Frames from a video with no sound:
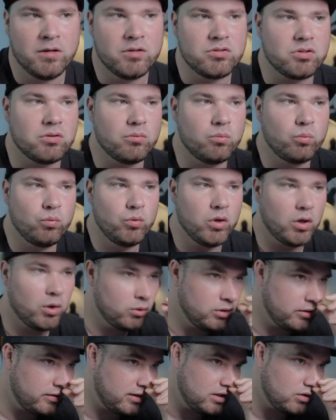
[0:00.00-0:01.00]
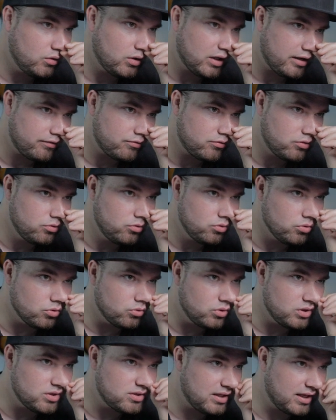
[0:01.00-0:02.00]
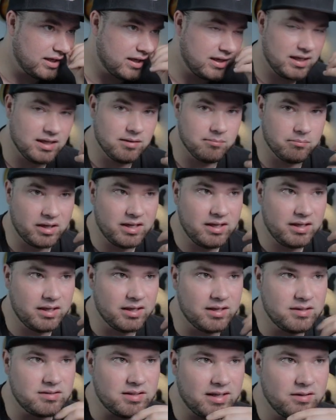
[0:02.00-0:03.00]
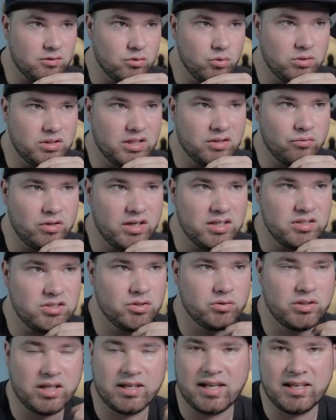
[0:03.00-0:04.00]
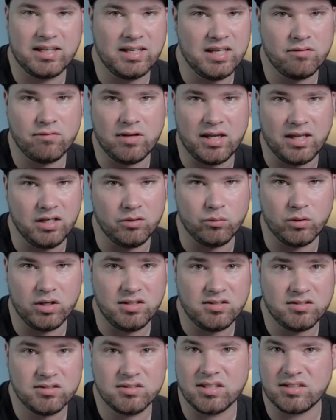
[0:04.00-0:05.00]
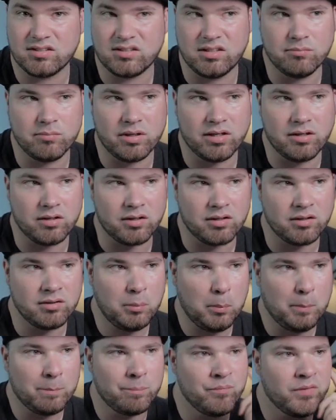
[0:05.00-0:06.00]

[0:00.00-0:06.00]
So the only thing you'll have to do is, like in my case, I took that ratio that I give anyways, 16 by 9,